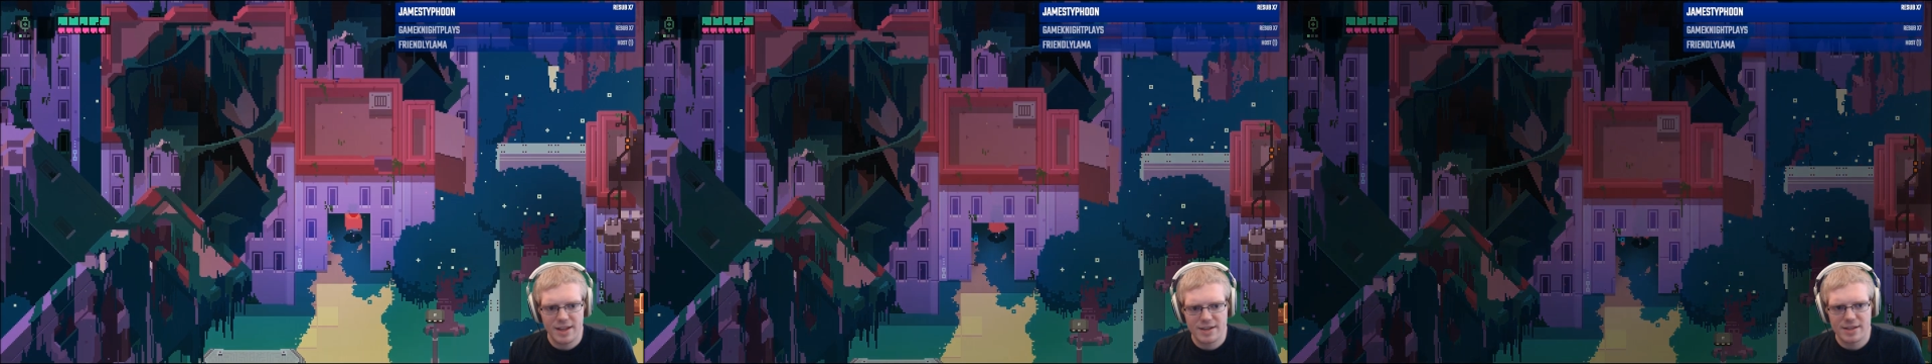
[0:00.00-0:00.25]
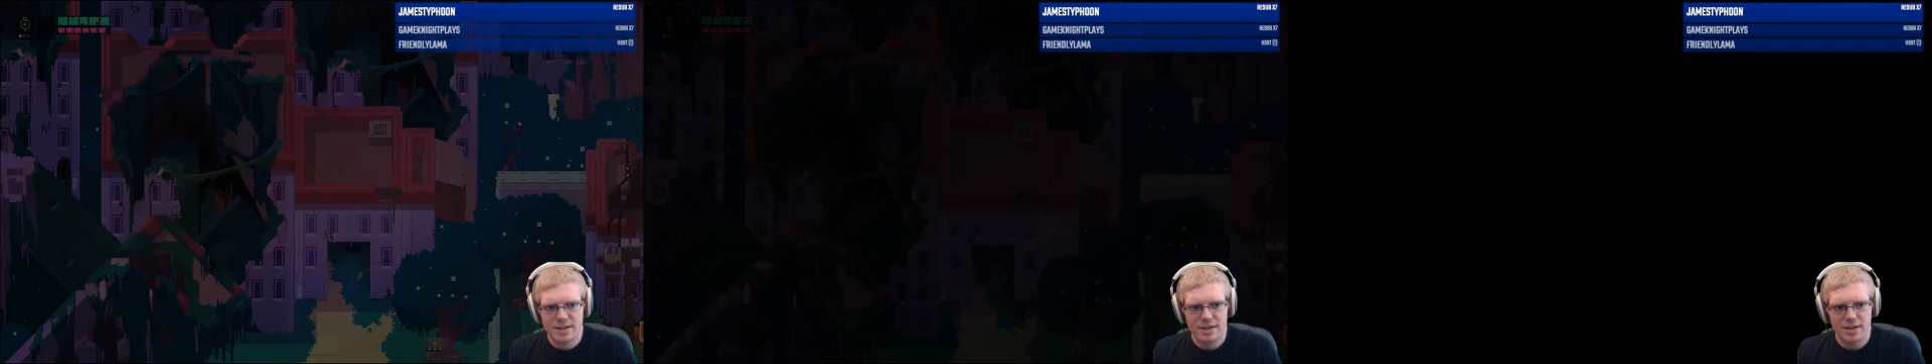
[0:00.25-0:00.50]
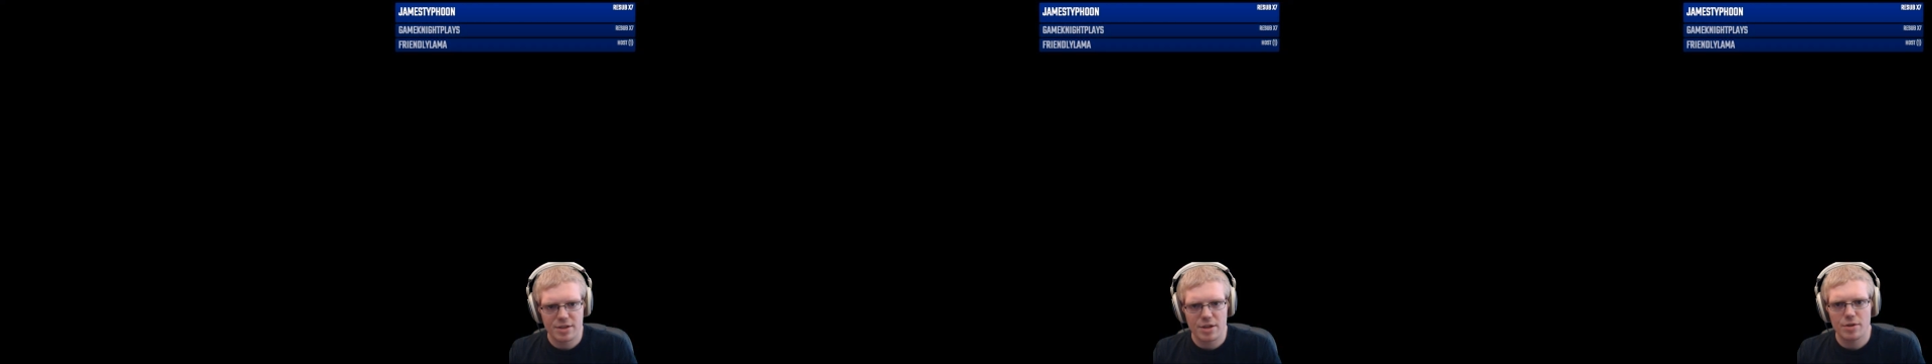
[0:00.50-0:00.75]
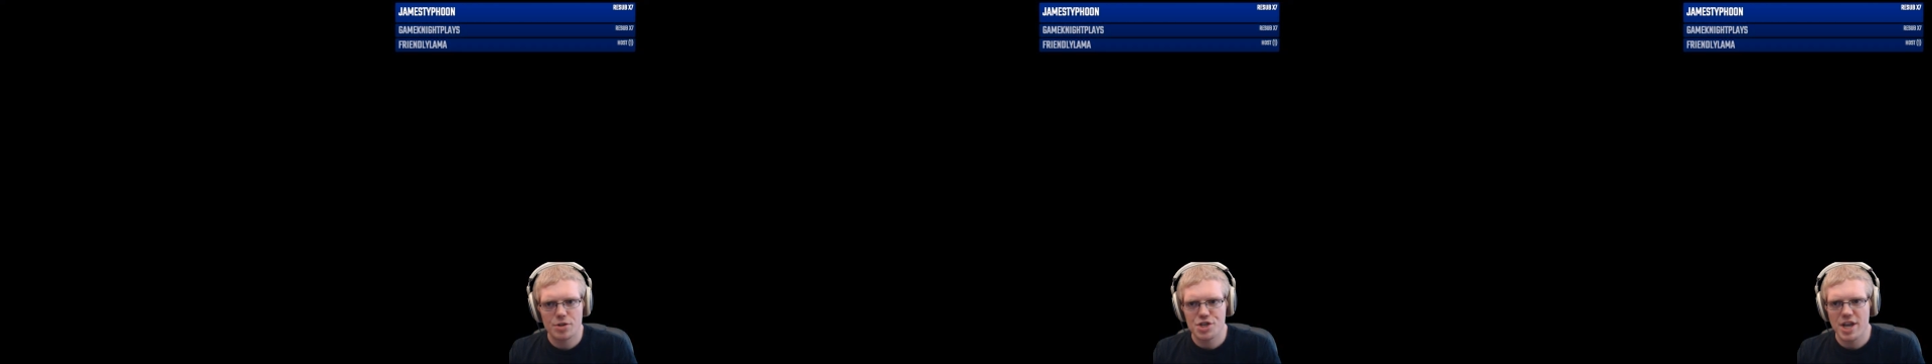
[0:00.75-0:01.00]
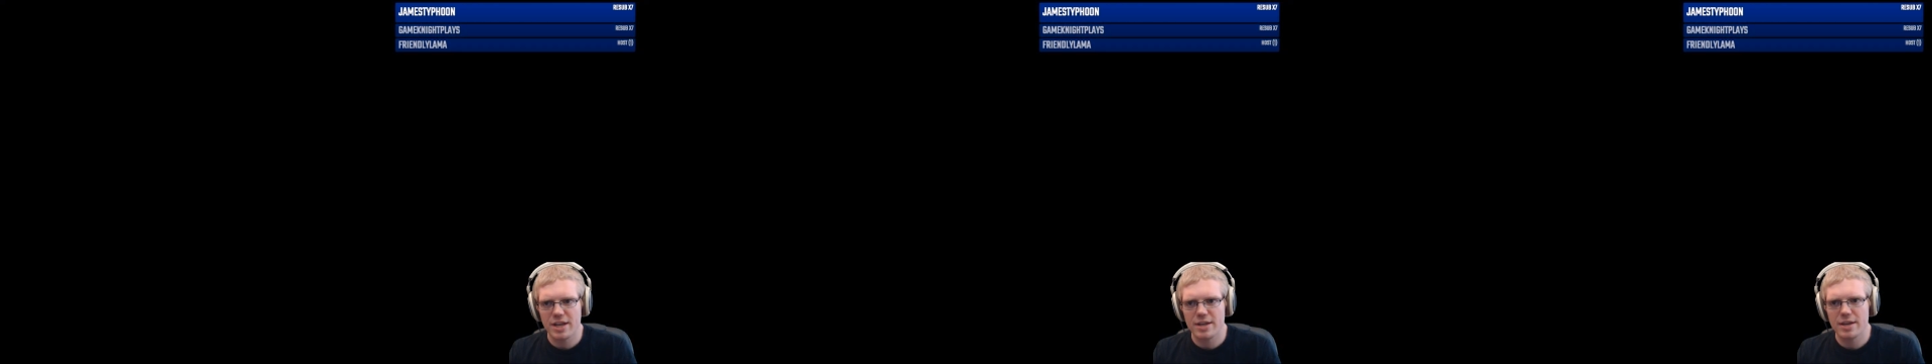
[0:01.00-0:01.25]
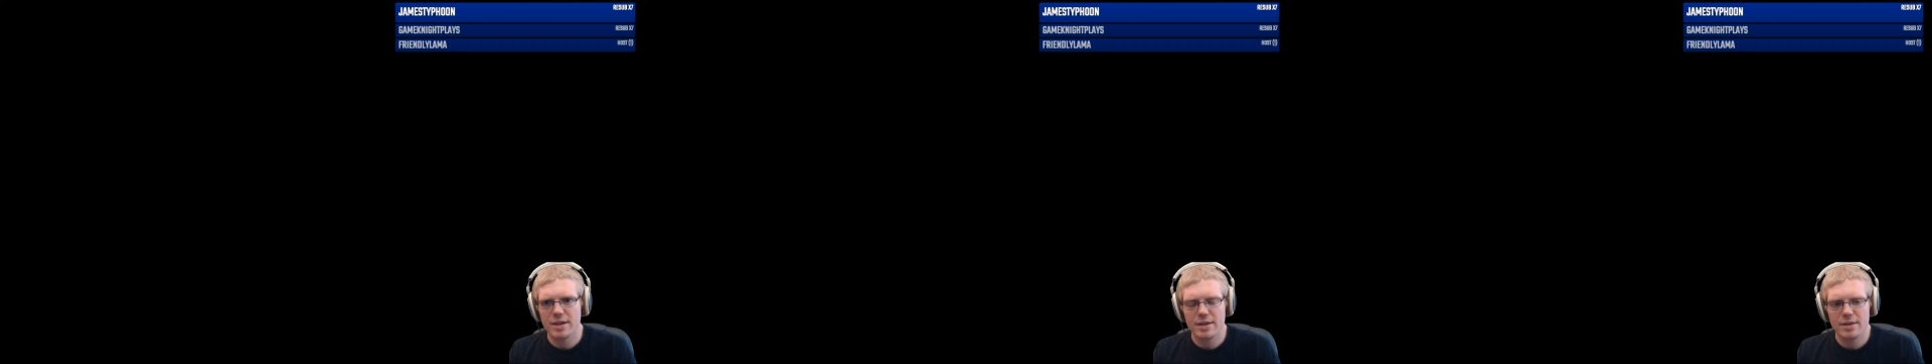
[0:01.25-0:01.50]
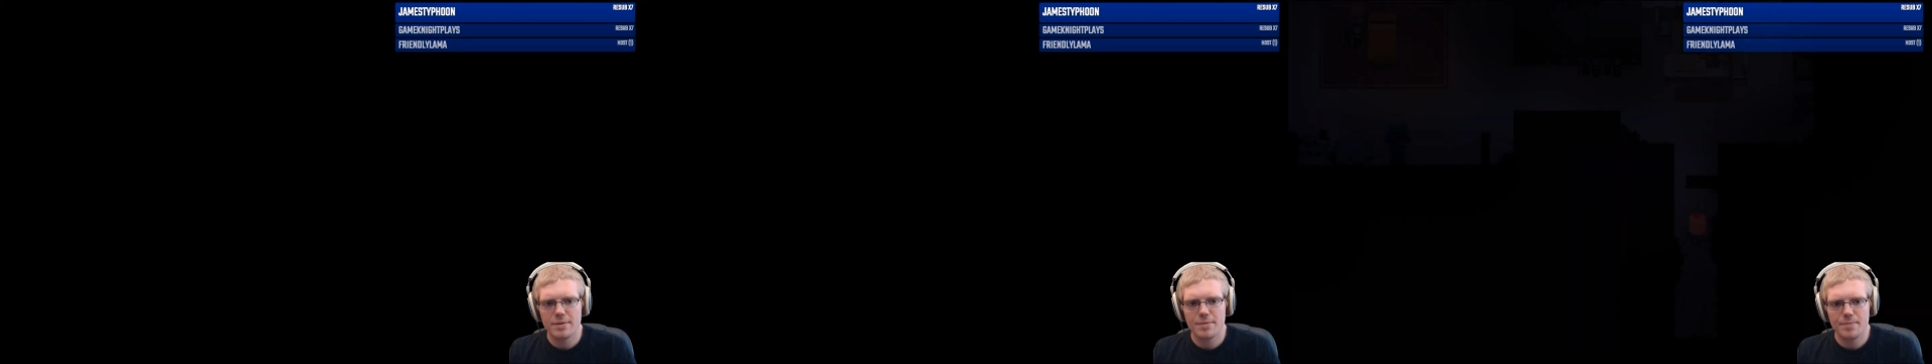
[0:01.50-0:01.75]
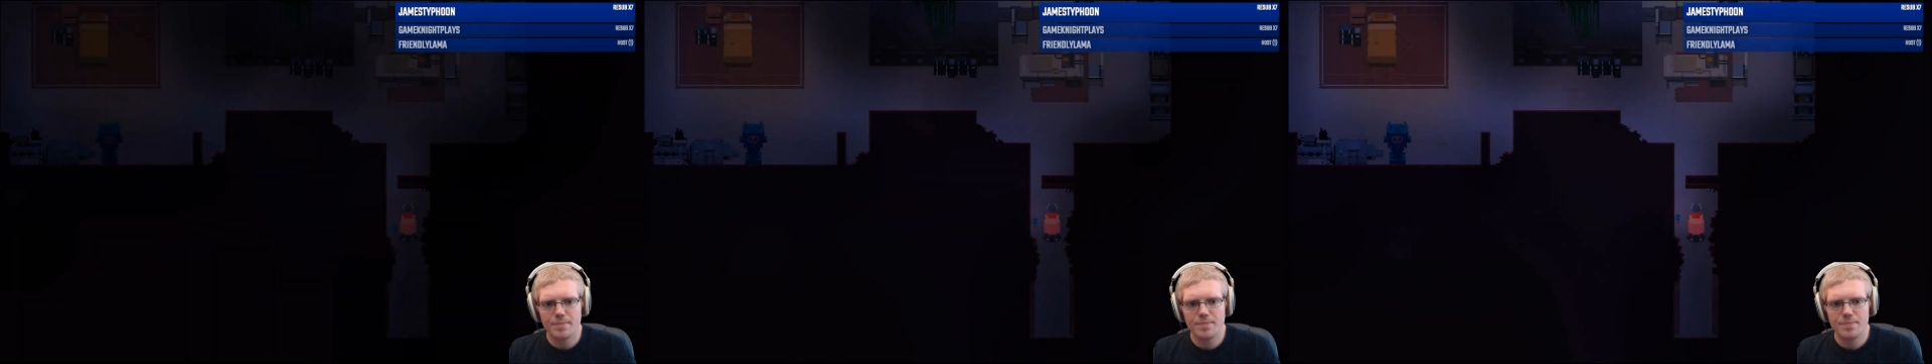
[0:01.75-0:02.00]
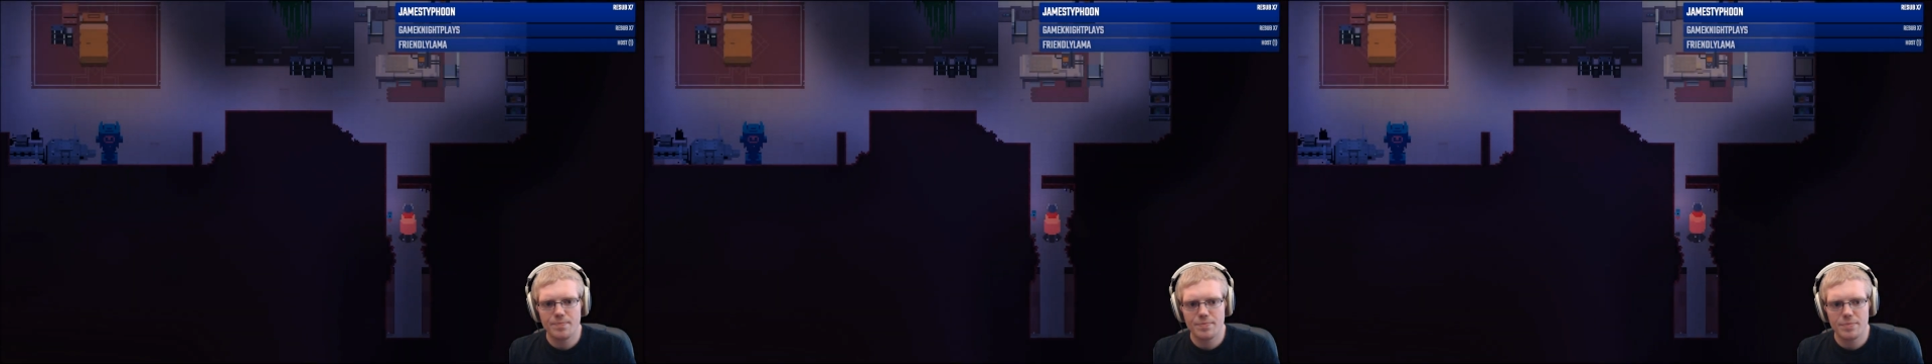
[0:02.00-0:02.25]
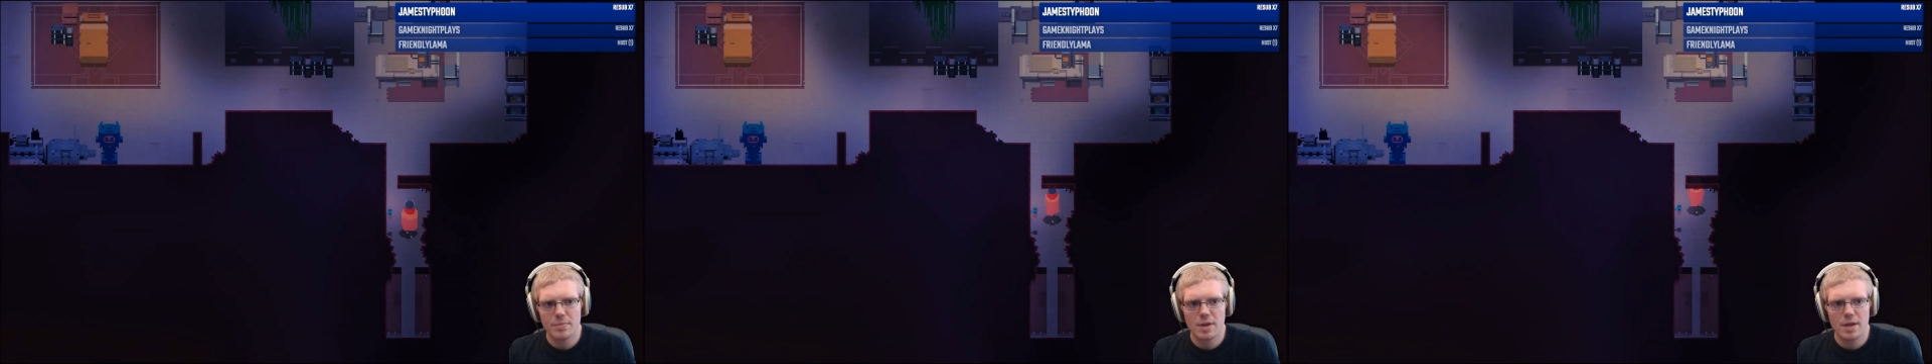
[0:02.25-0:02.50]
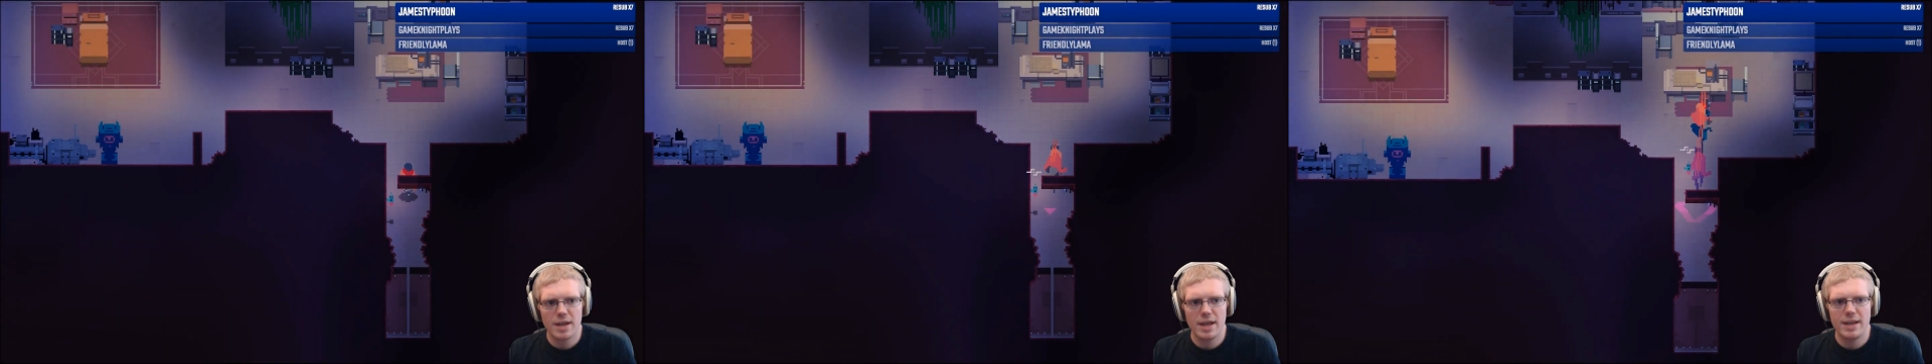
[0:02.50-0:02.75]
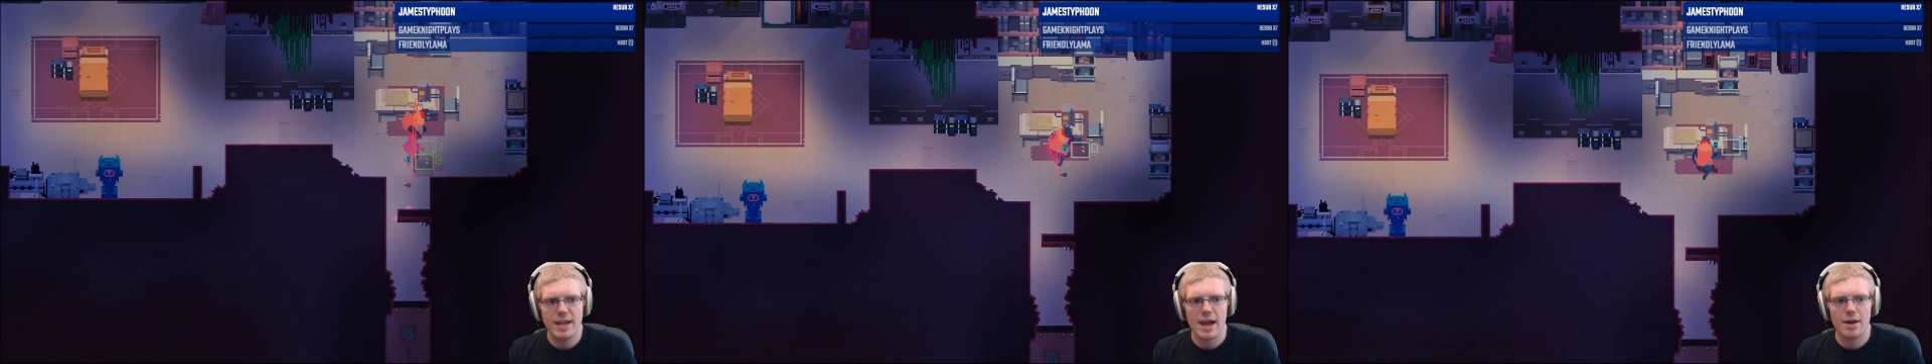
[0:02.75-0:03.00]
Go check. Again, yeah,